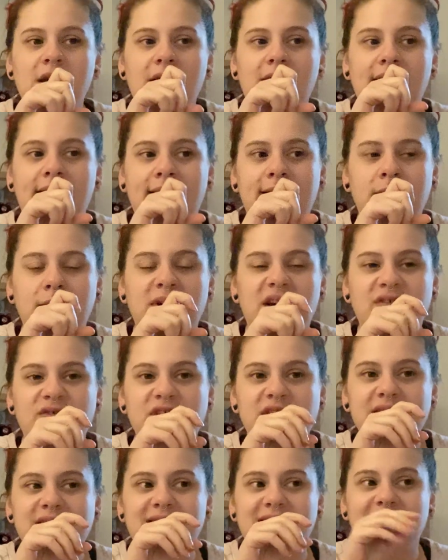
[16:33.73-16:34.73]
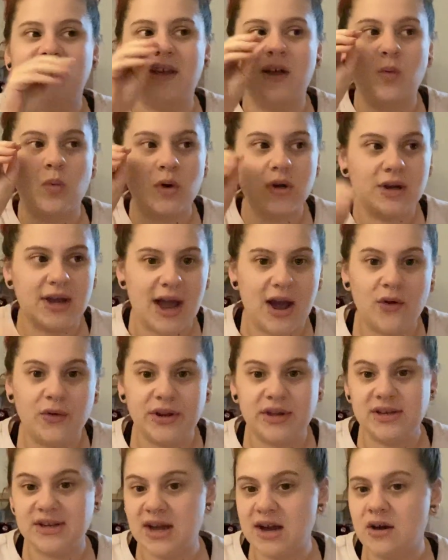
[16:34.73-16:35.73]
I feel like this is like we're
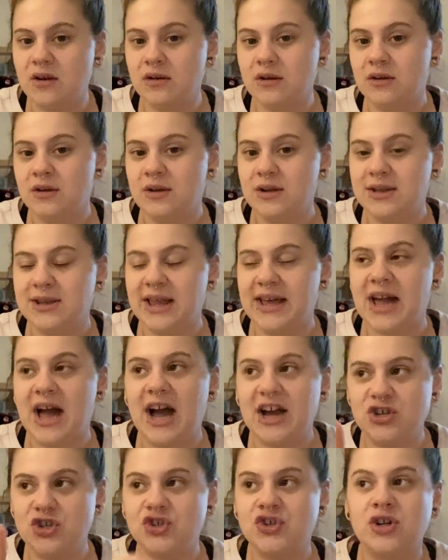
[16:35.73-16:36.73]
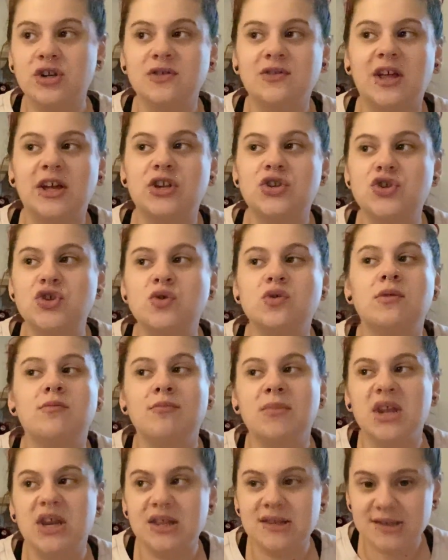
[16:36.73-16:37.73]
counting down. Like I just heard like to the
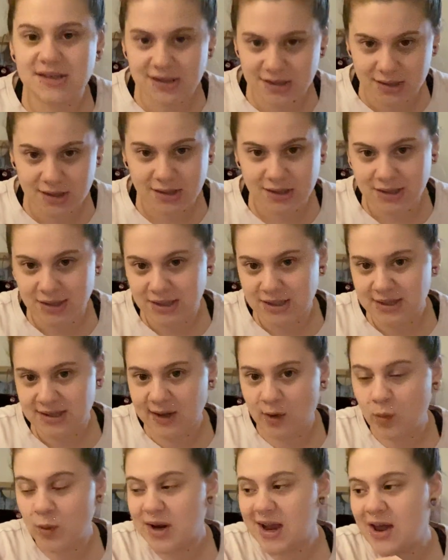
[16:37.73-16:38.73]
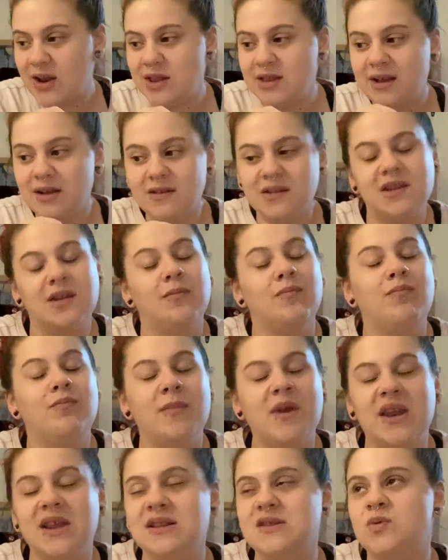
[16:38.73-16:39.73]
minutes. Like we're counting down to the
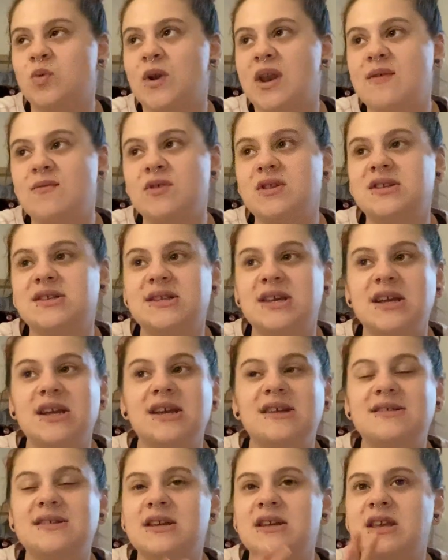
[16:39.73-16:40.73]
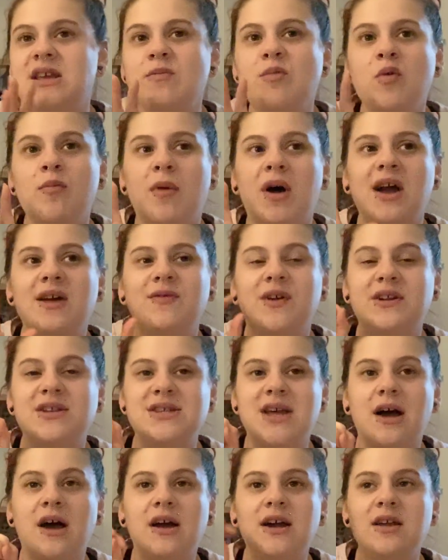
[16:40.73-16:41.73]
minutes, whatever this thing is. And keep in mind, like
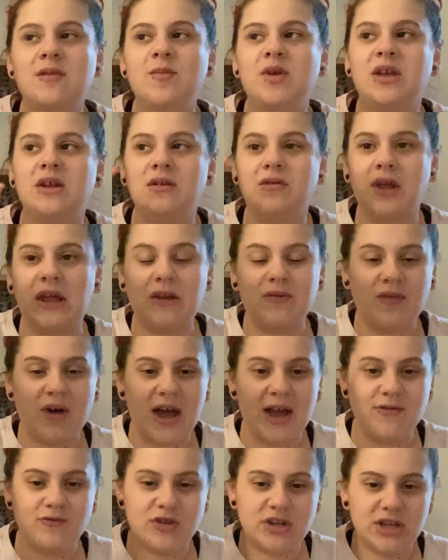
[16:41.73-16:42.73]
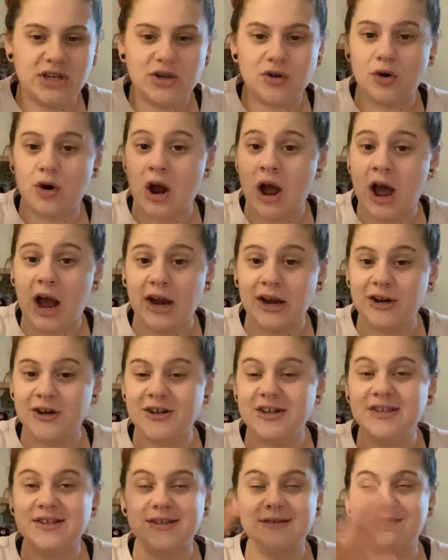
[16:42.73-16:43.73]
time in like 5D or higher
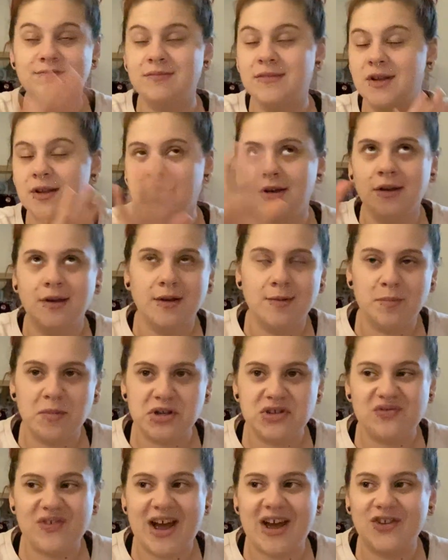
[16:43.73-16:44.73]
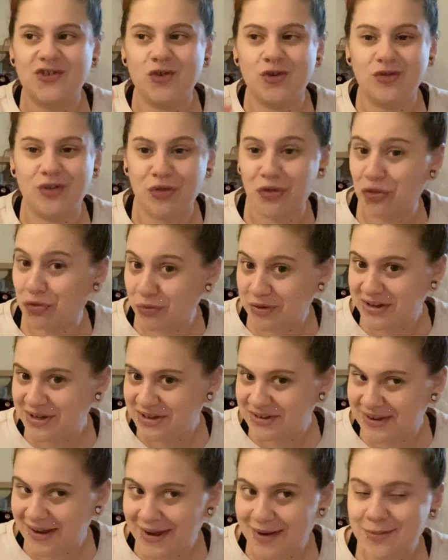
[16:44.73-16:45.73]
is much faster than
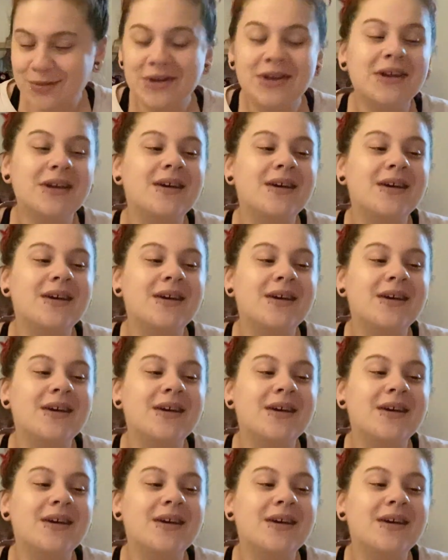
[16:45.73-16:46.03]
3D time.